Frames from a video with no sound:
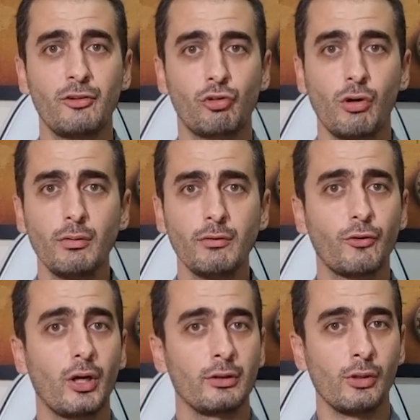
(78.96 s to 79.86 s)
and drones
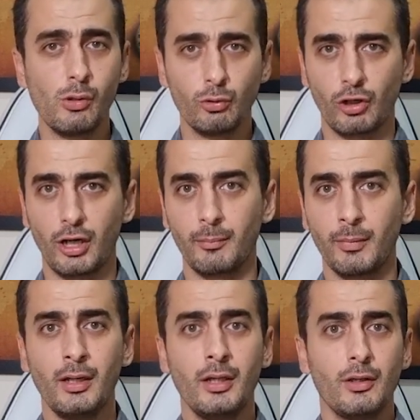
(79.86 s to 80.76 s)
for a long time,
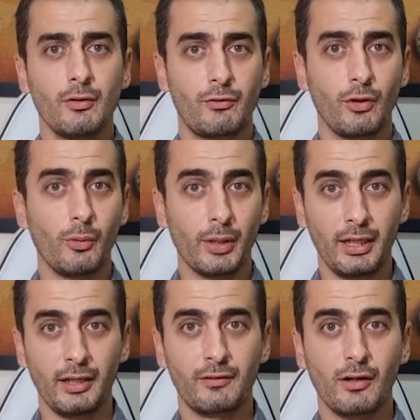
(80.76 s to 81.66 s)
so
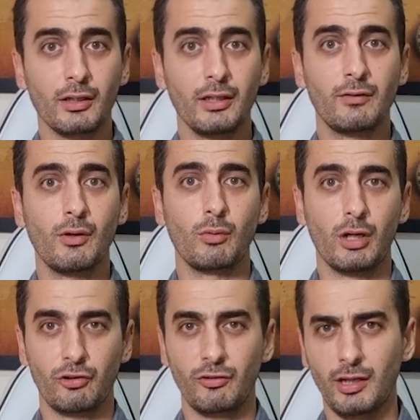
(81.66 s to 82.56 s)
hitting targets
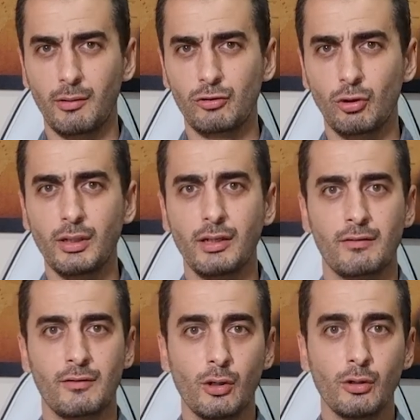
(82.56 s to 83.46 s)
on Russian territory
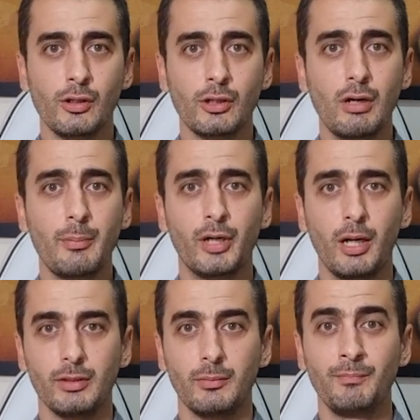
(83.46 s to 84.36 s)
is no longer a
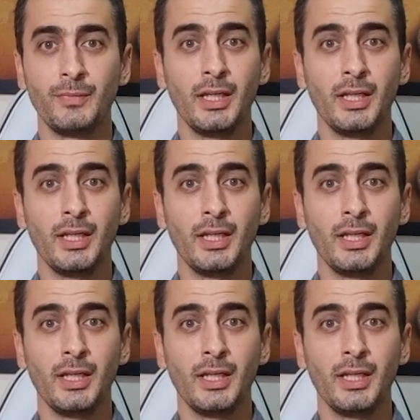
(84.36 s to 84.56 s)
problem,